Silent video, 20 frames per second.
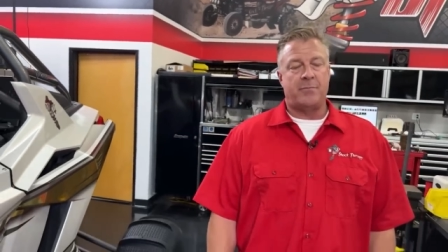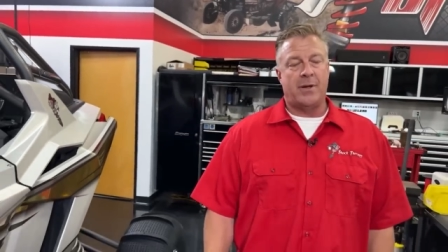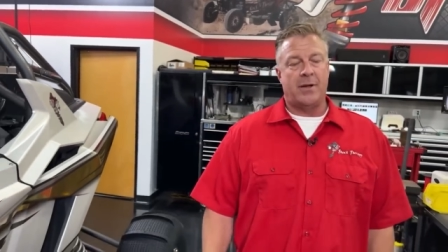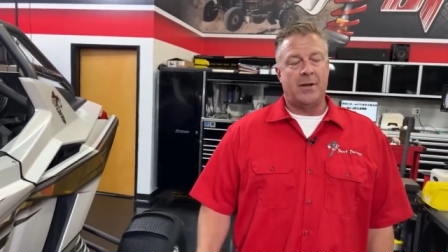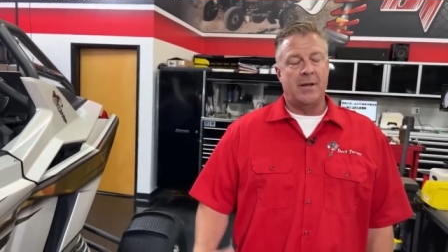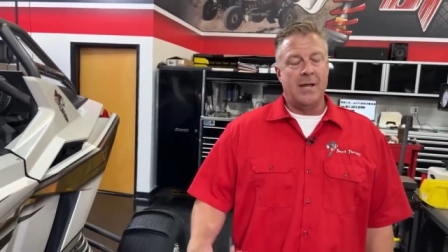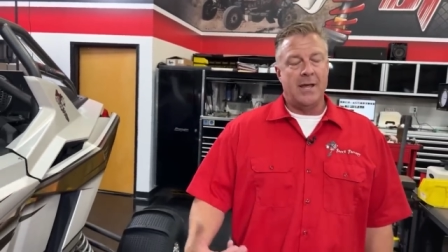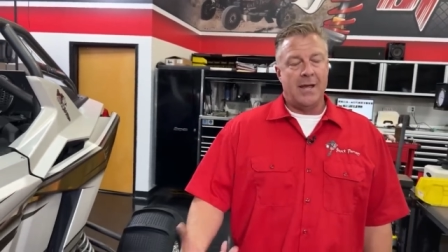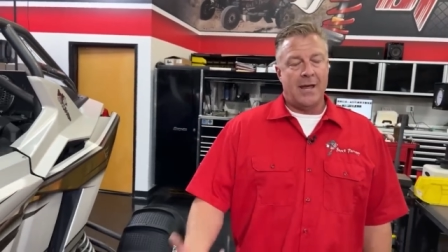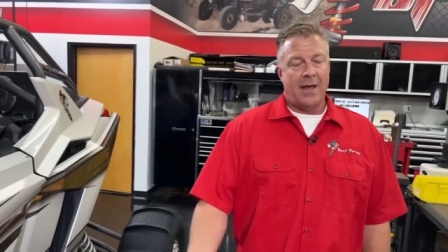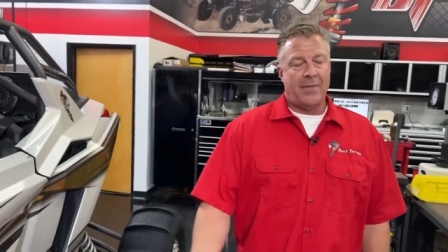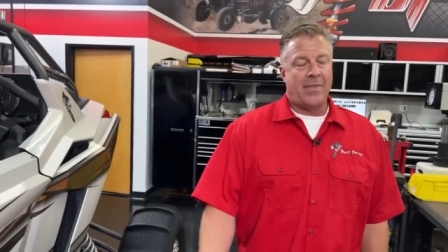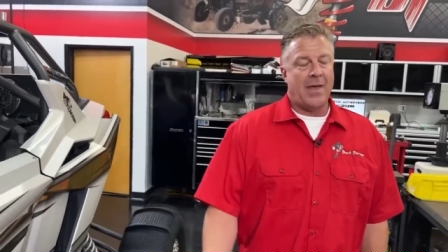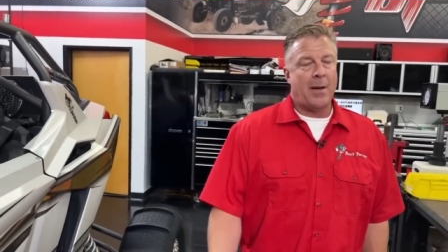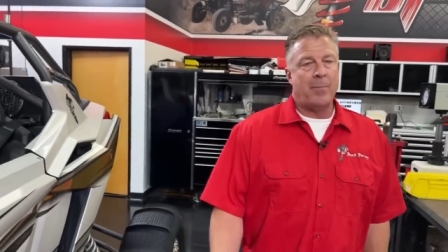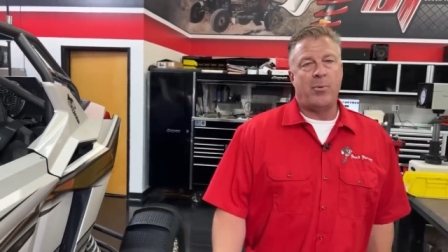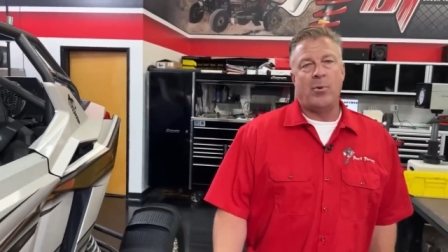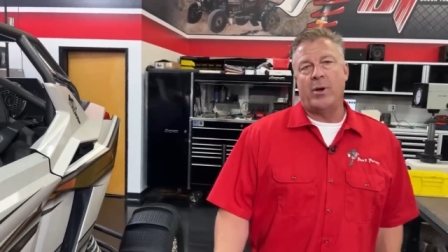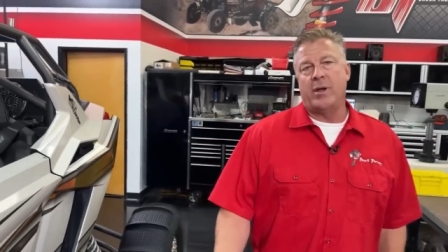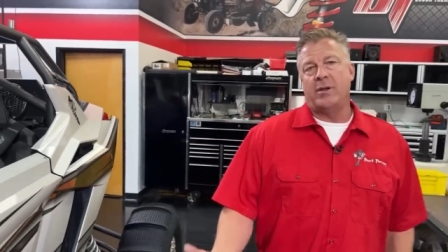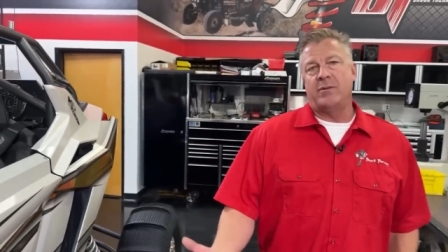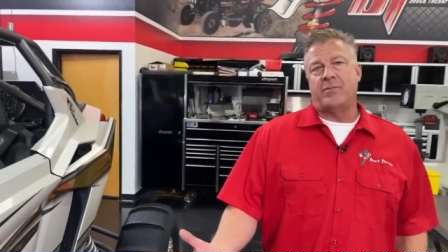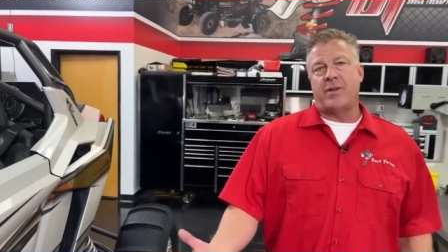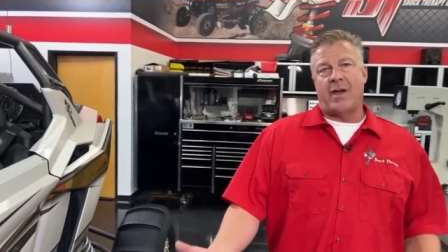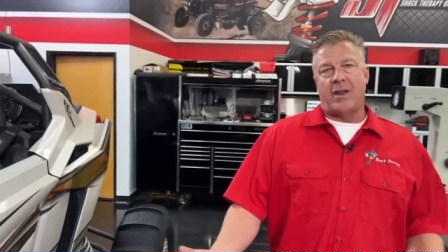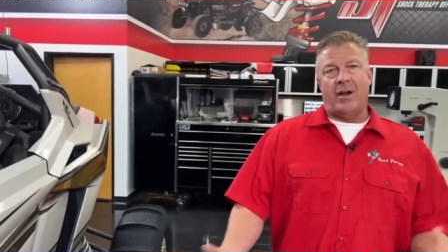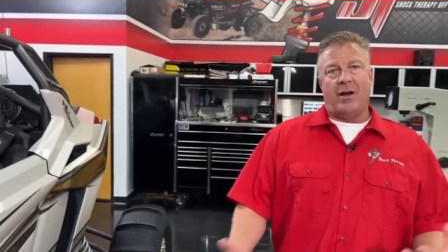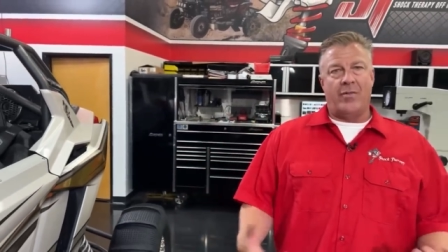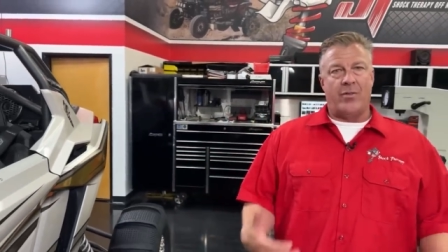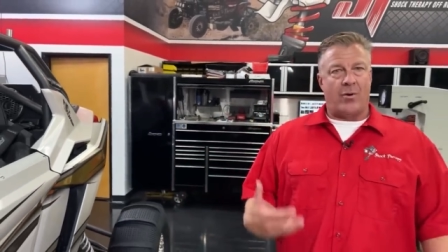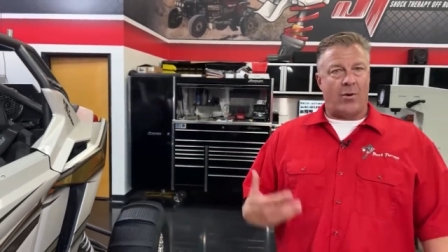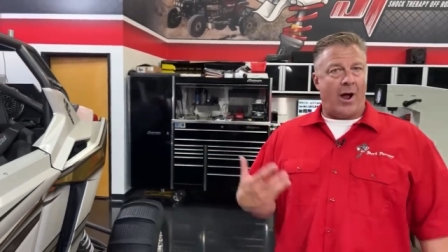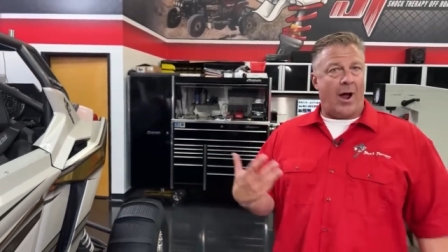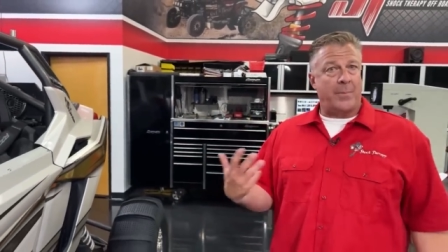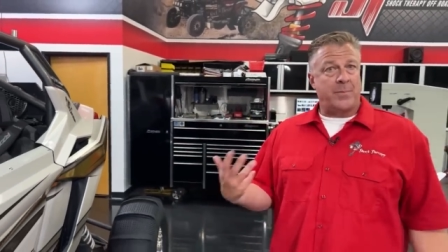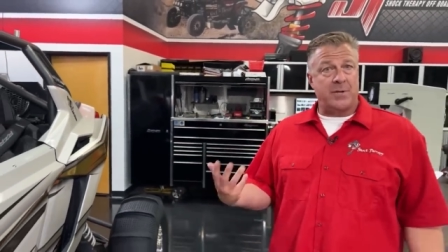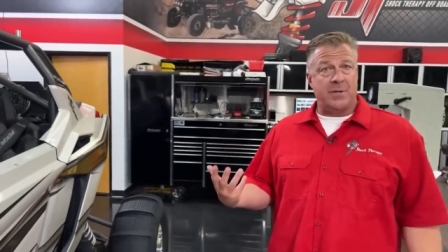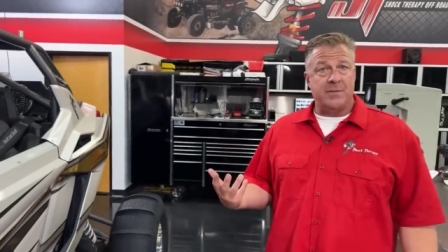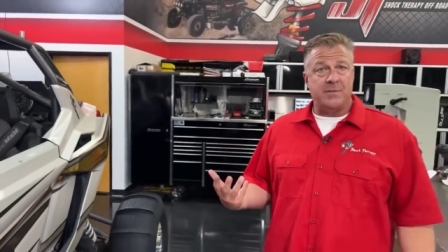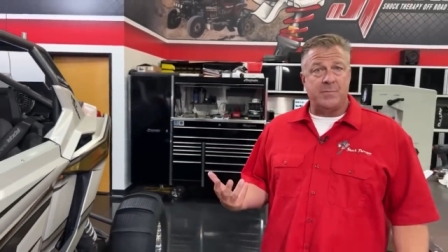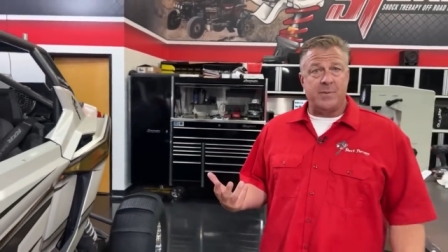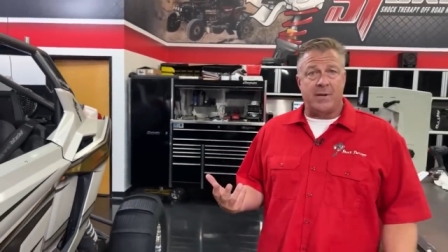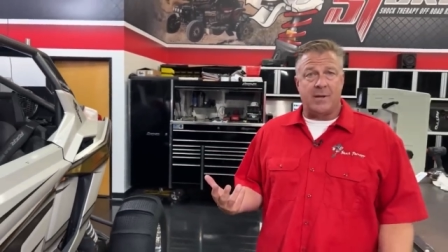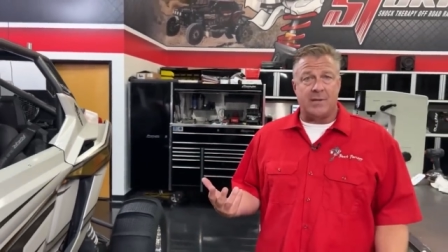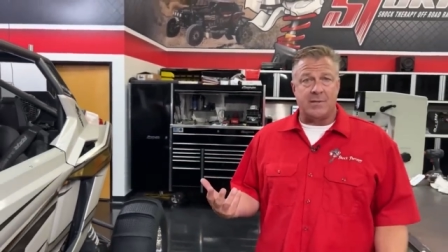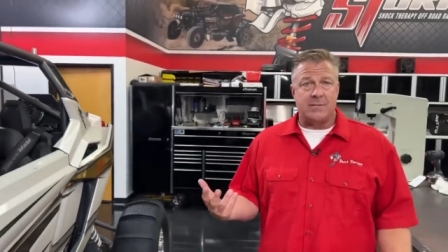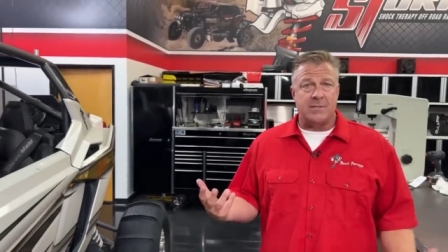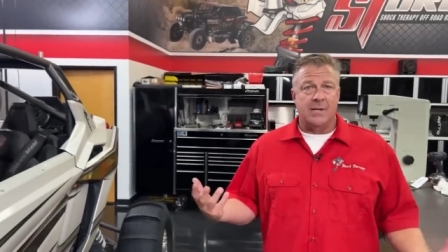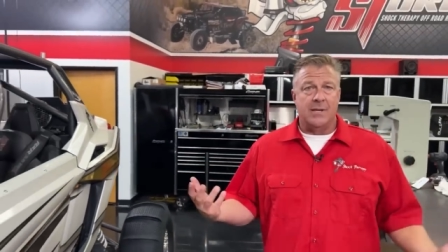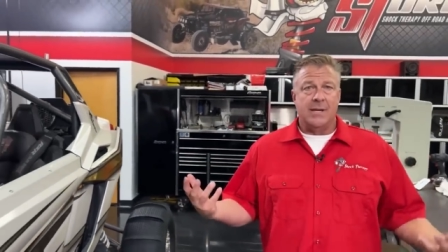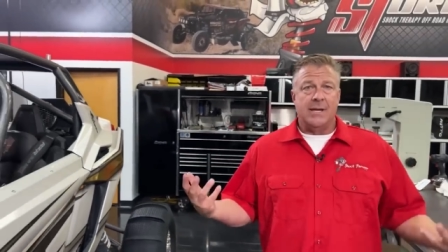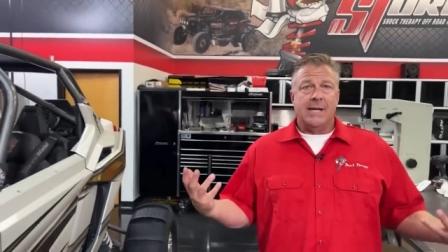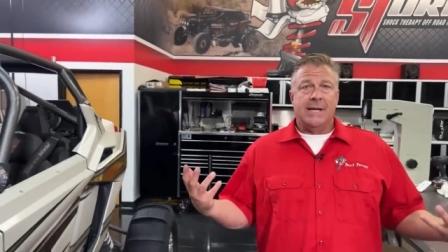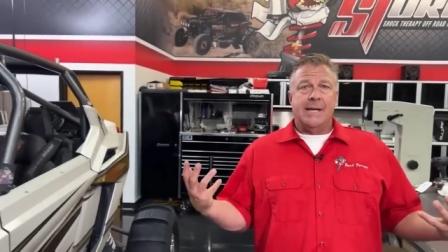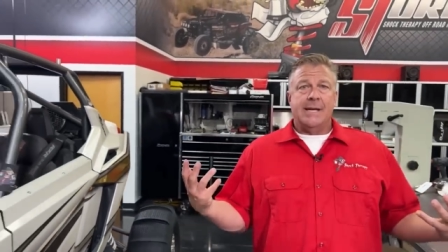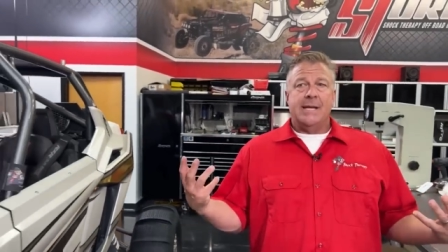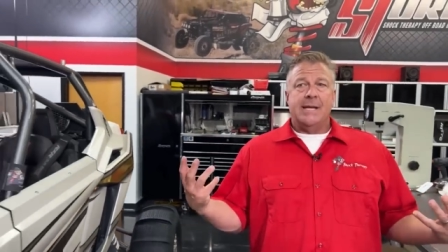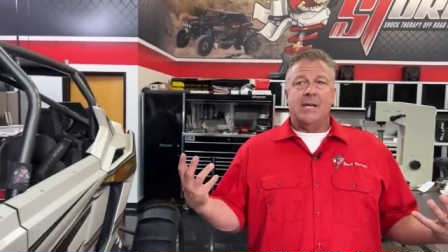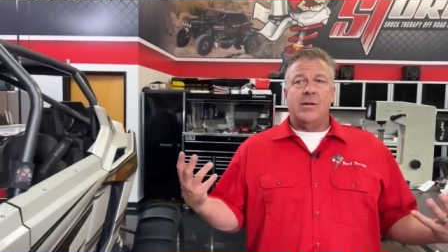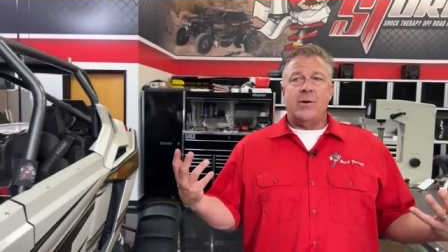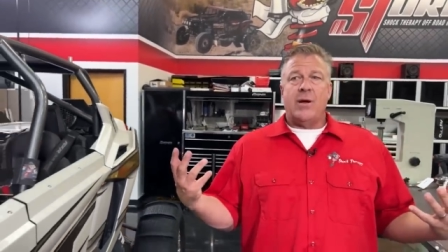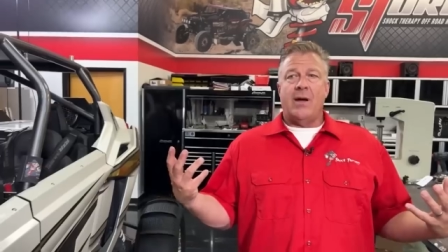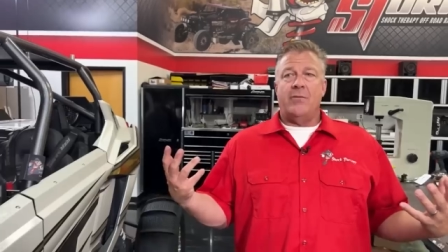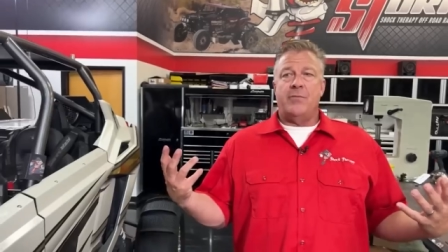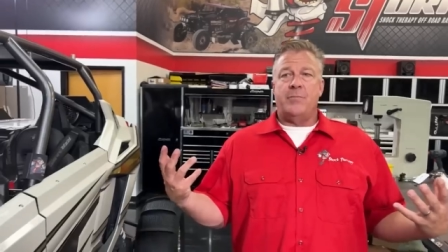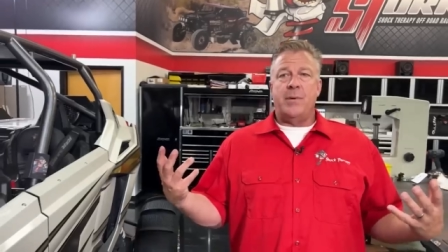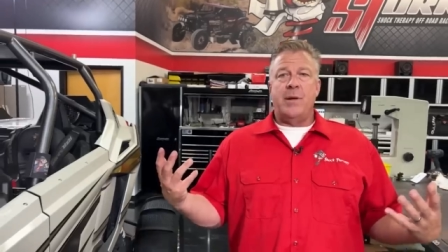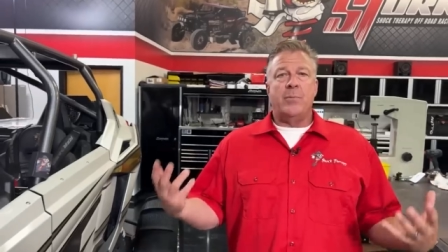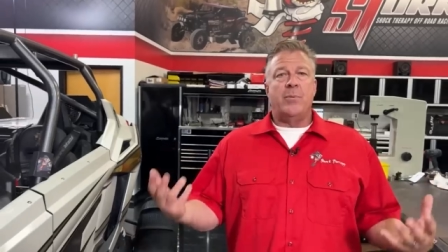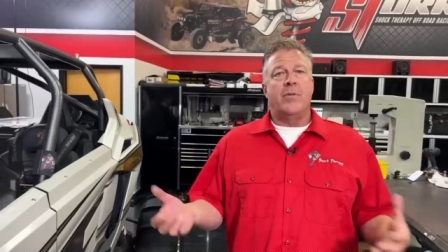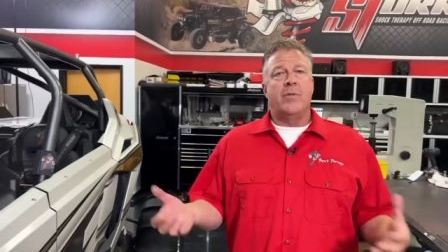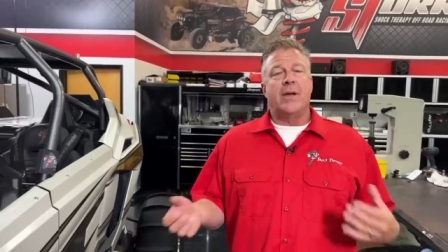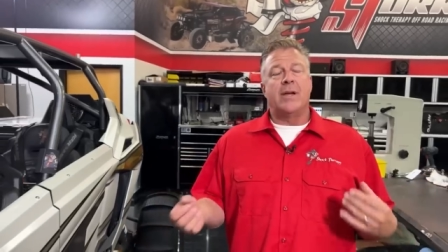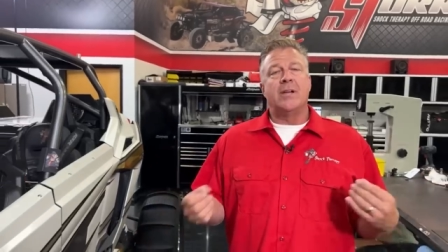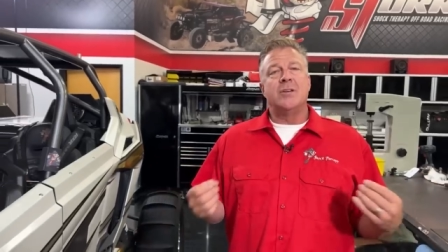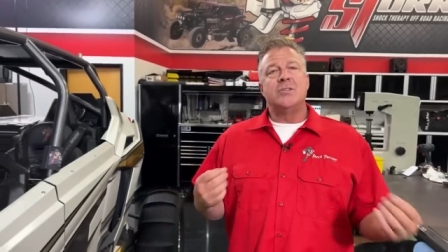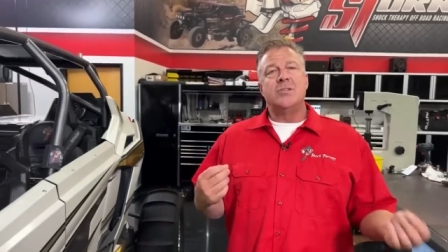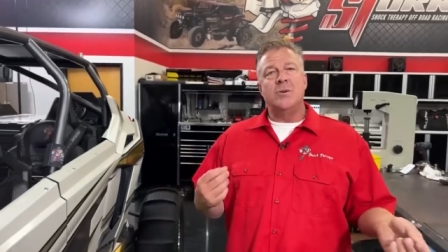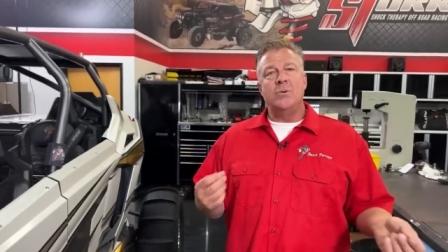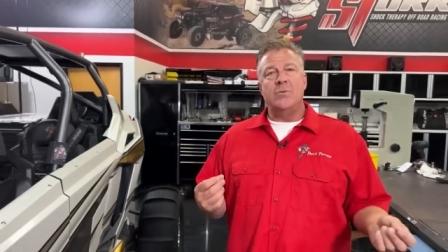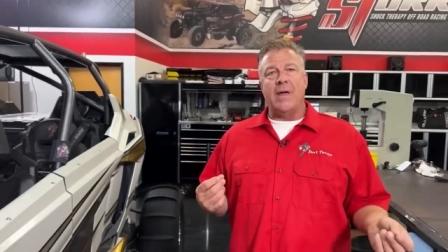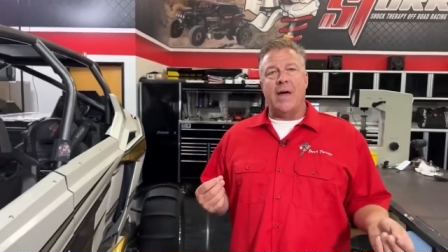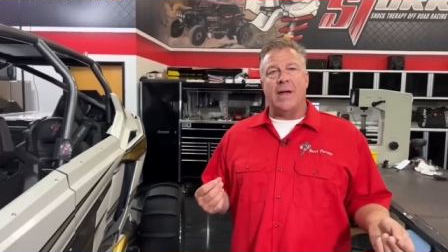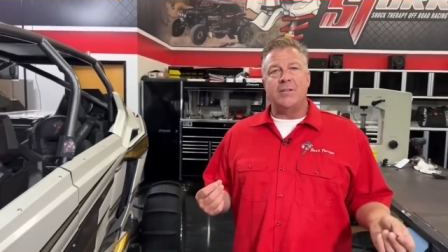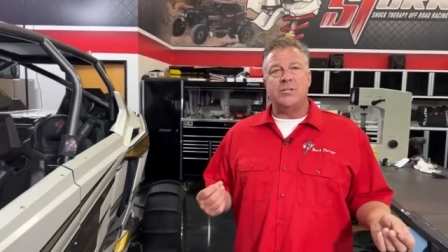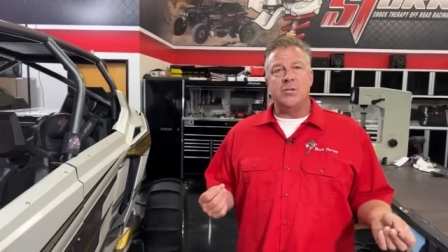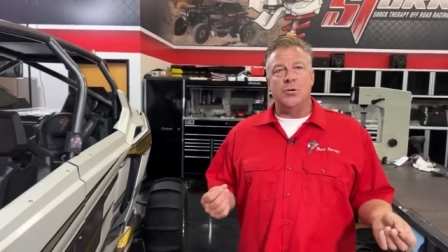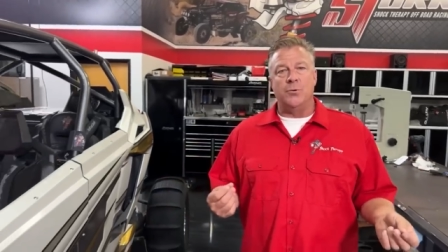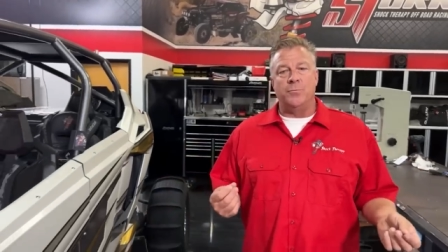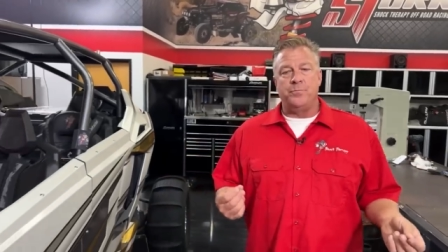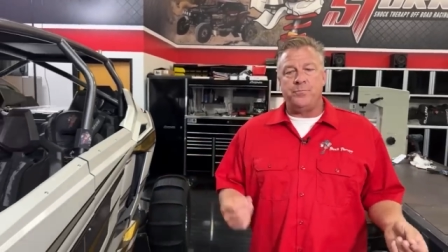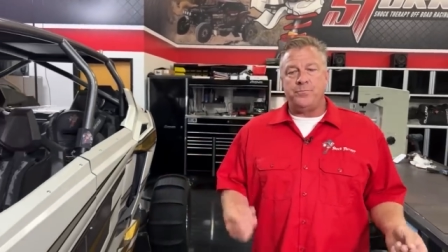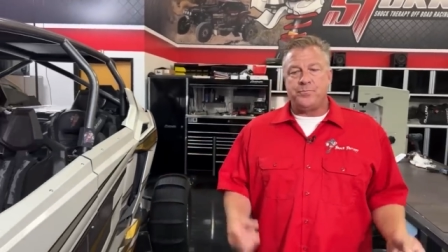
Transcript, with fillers: but at that point you've got other options because you have people that can tune that too.